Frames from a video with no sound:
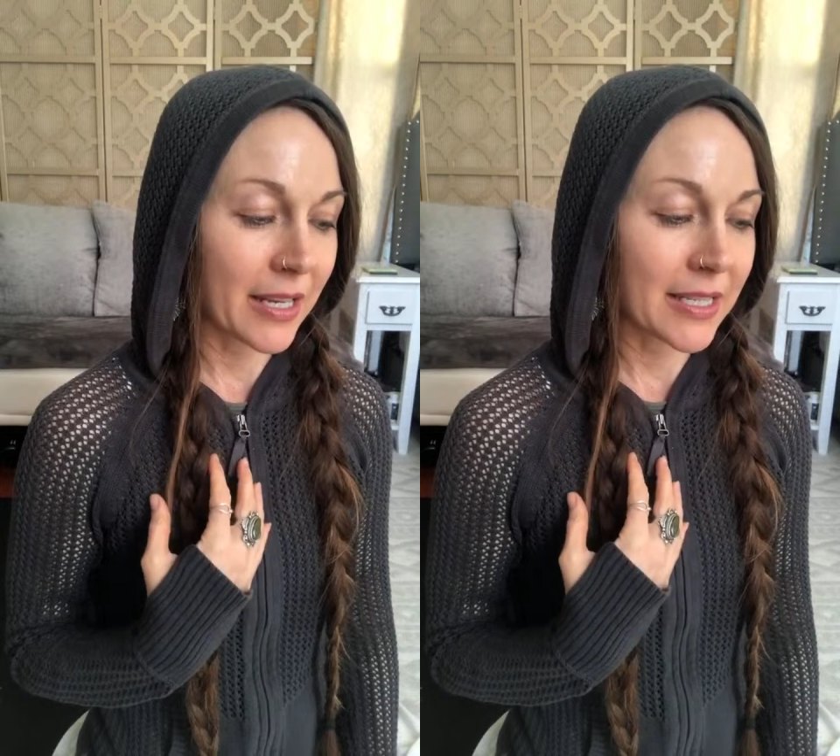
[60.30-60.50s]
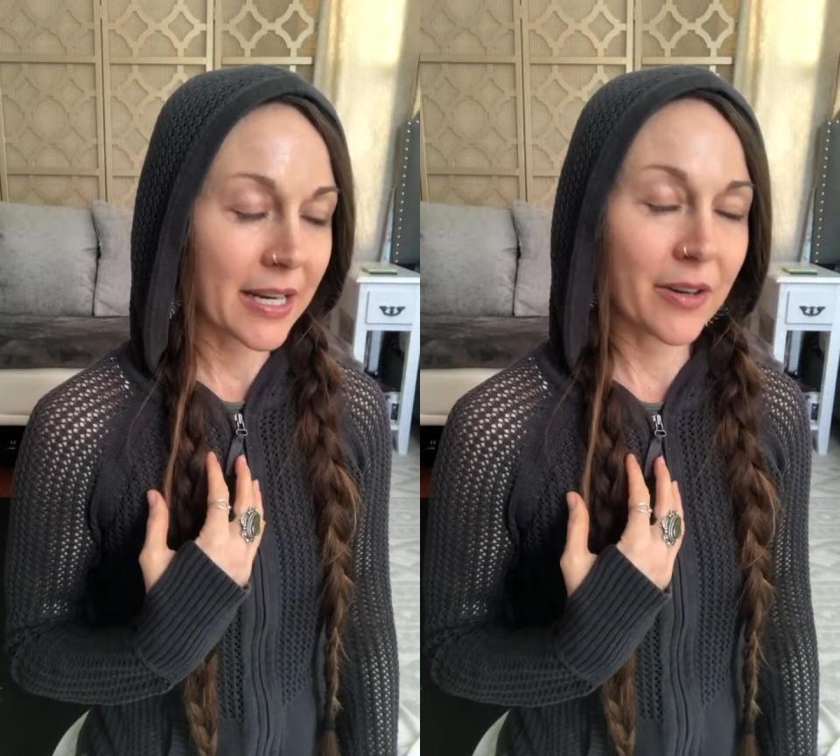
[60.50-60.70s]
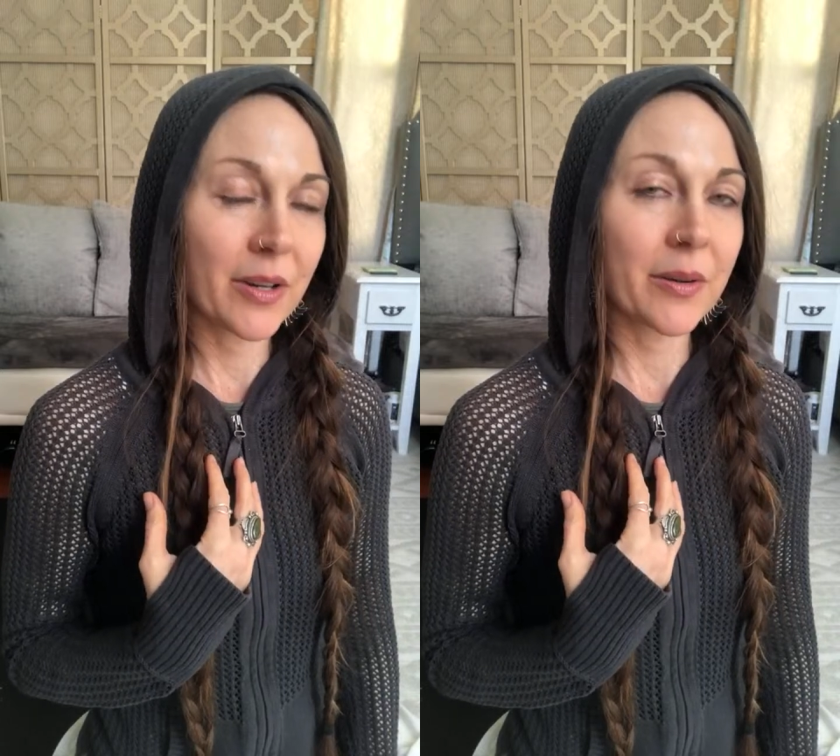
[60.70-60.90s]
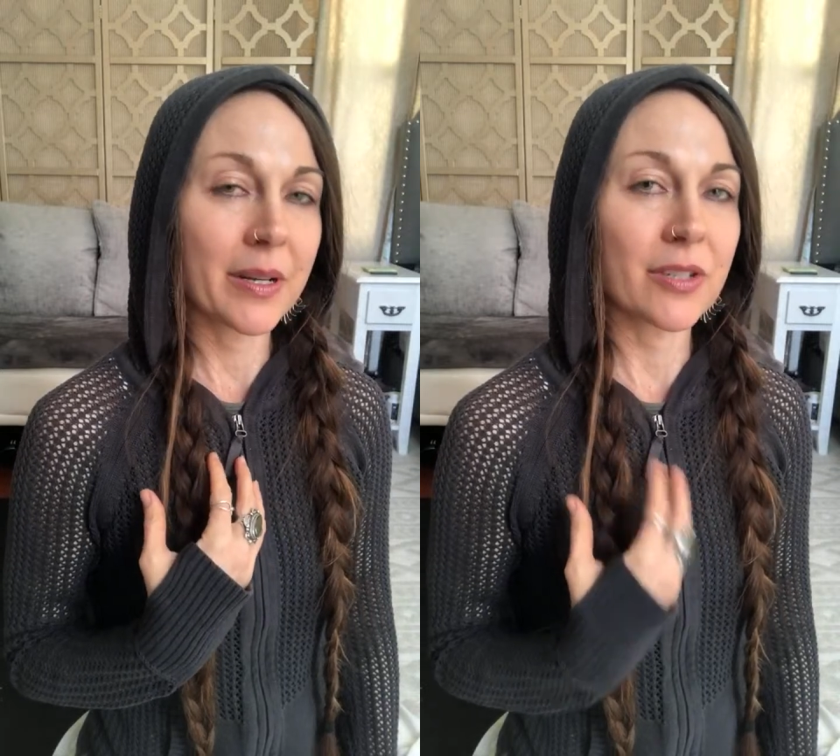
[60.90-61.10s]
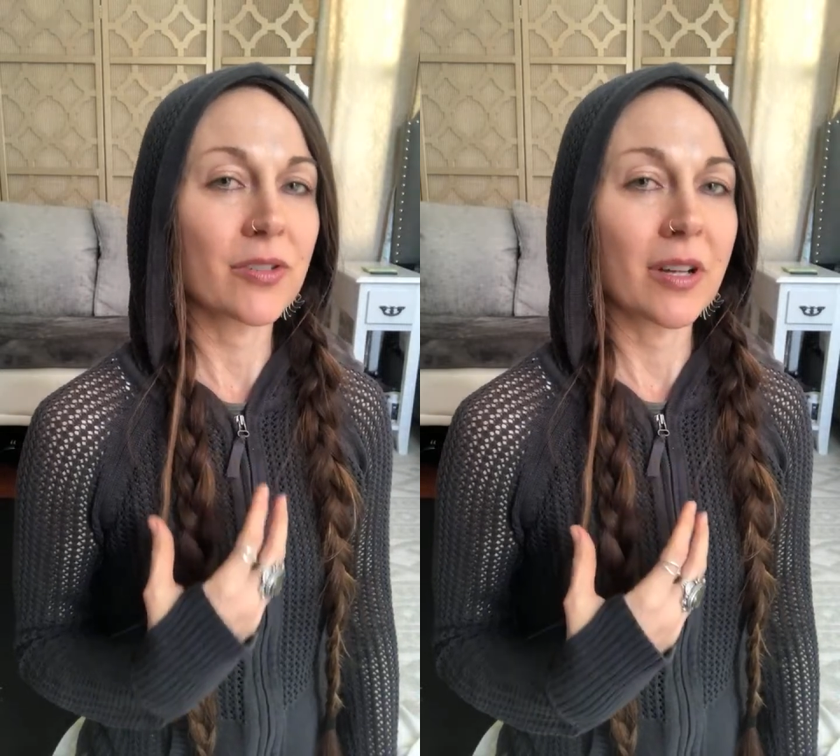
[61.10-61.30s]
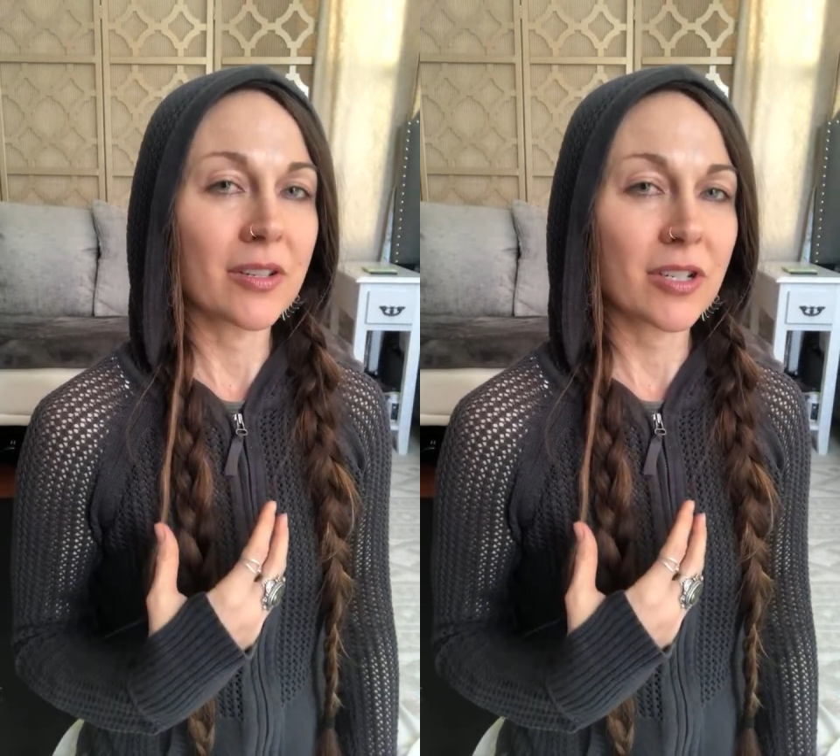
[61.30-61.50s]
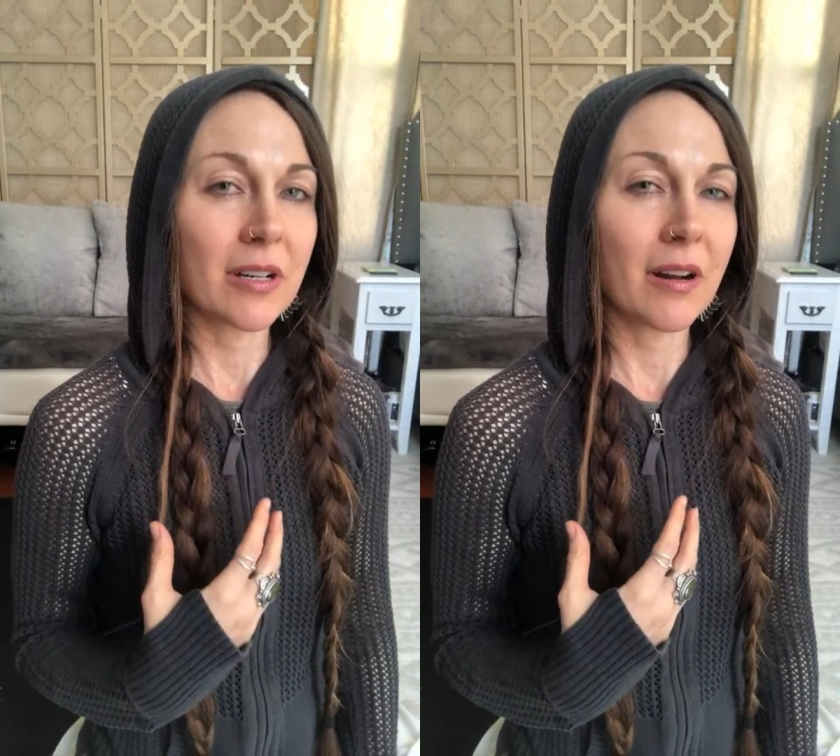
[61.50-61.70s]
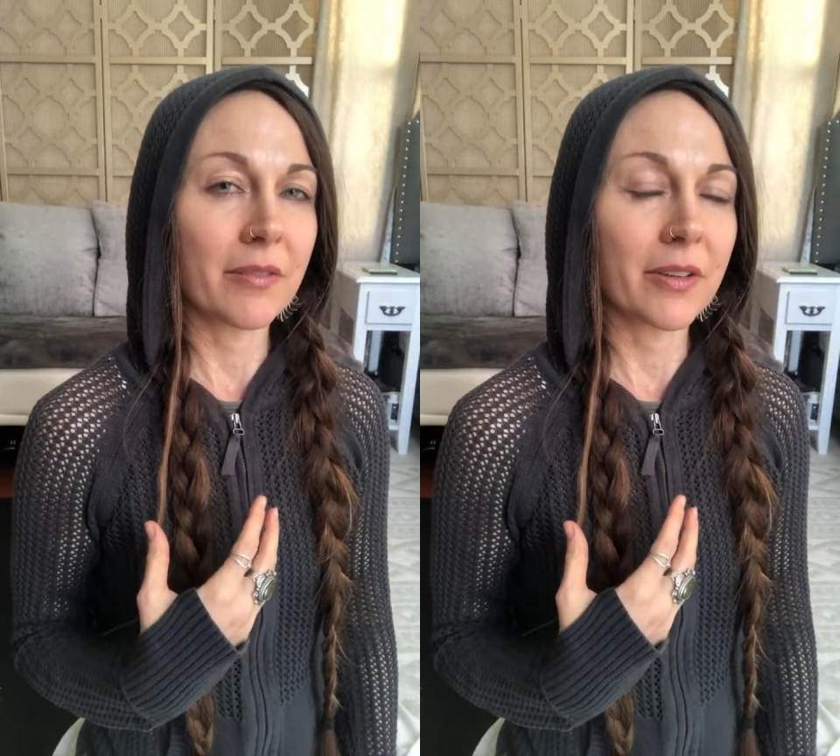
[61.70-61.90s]
tarot and astrology
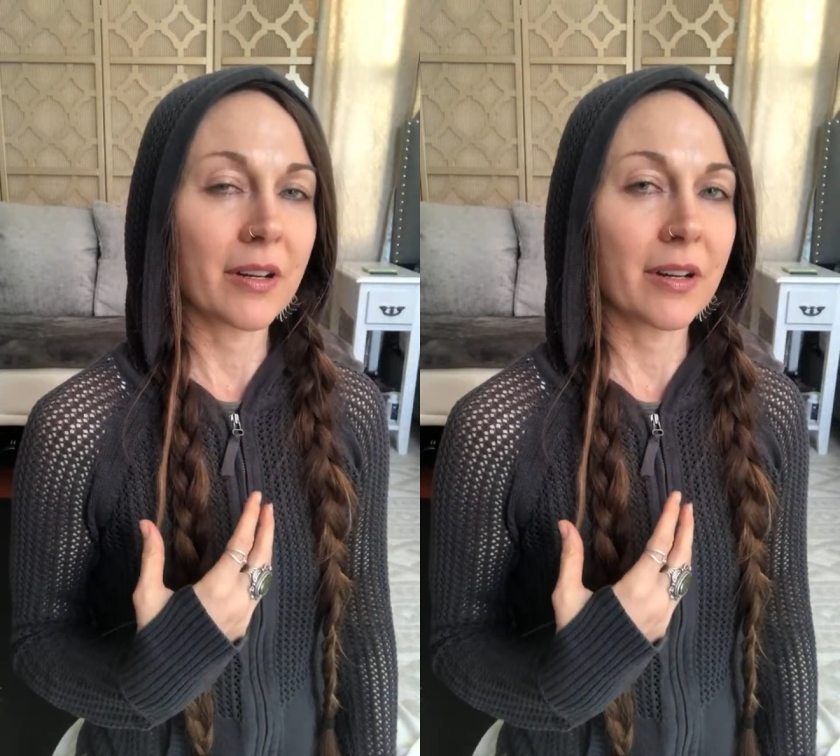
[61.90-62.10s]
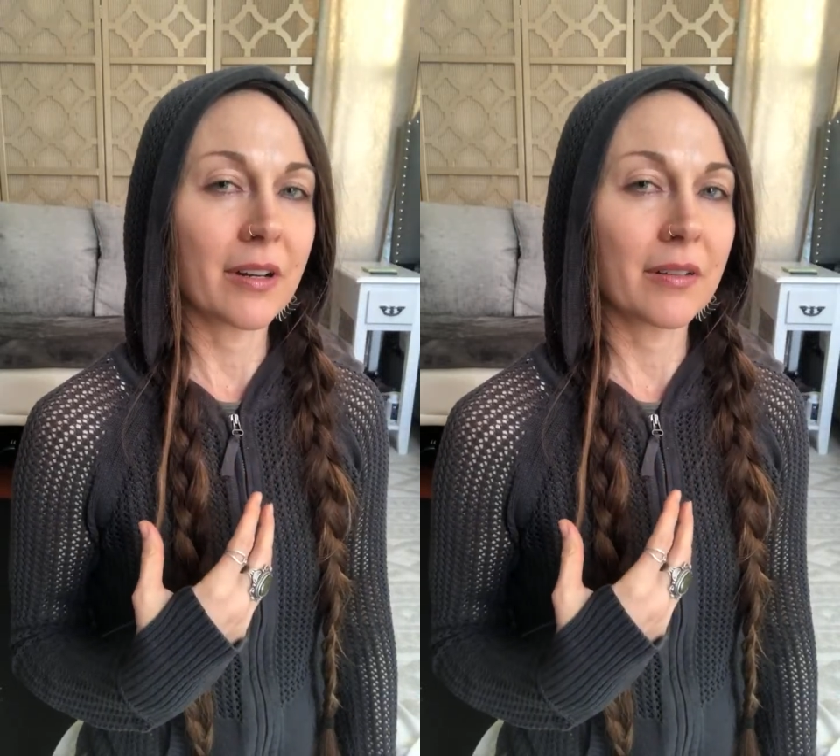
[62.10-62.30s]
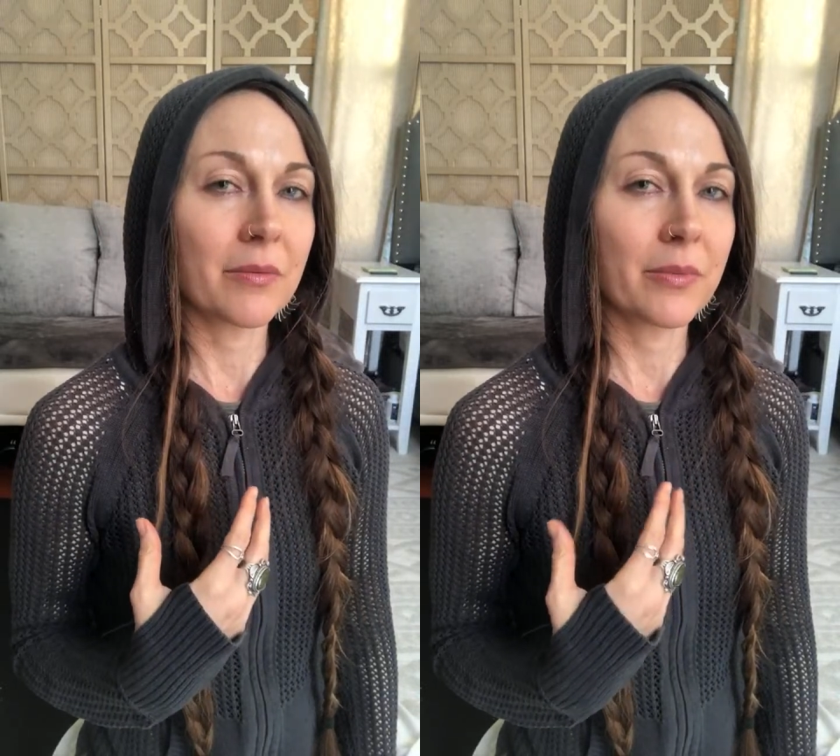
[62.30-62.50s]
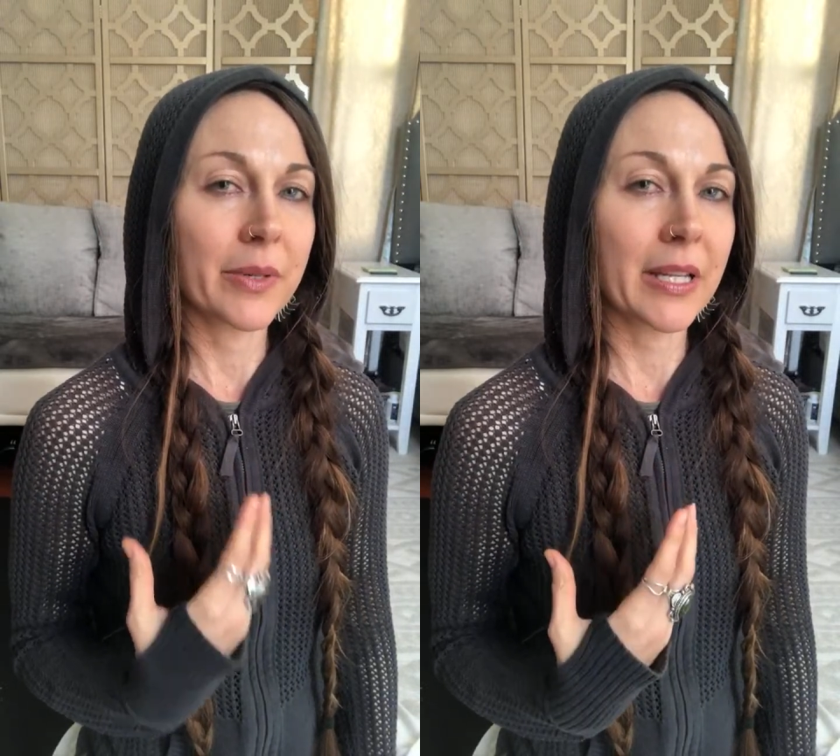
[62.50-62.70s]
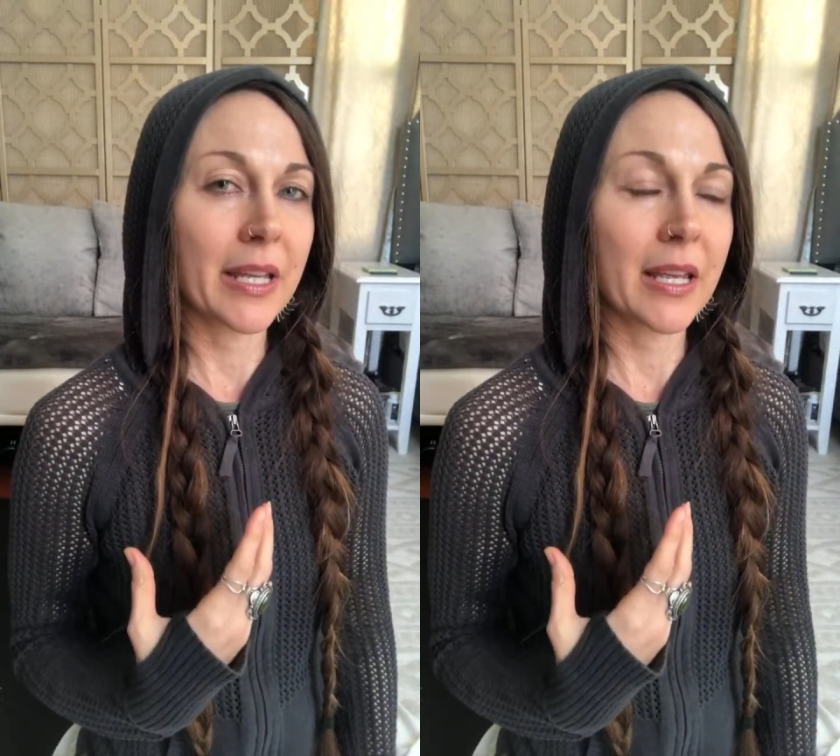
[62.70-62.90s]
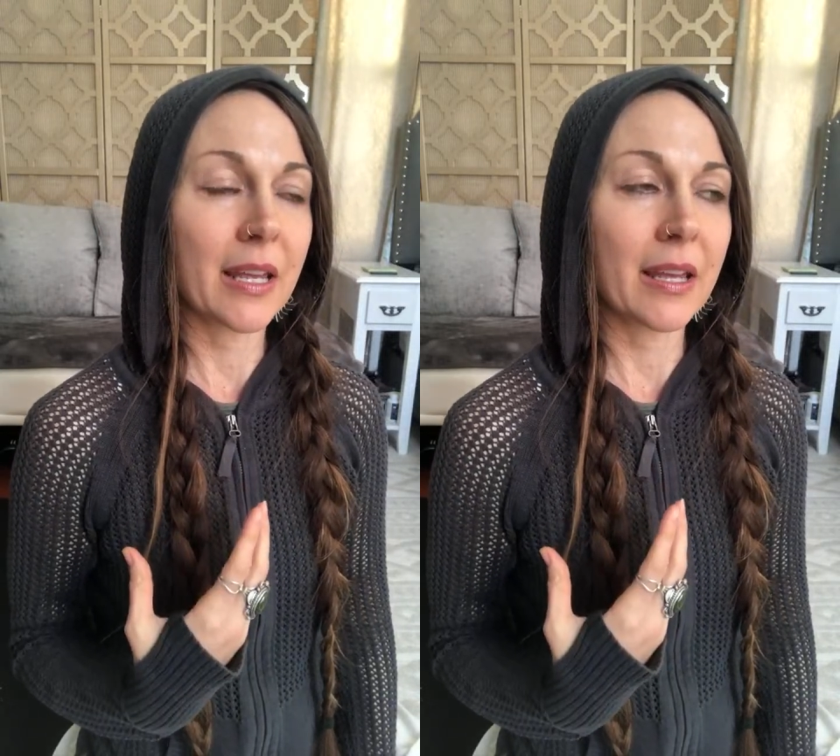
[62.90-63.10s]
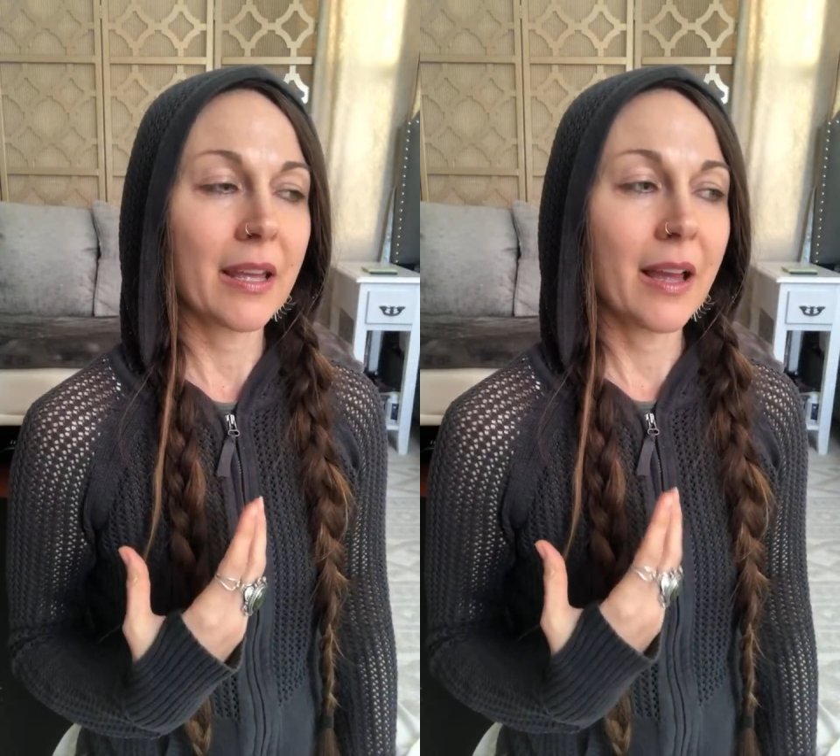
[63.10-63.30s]
to offer really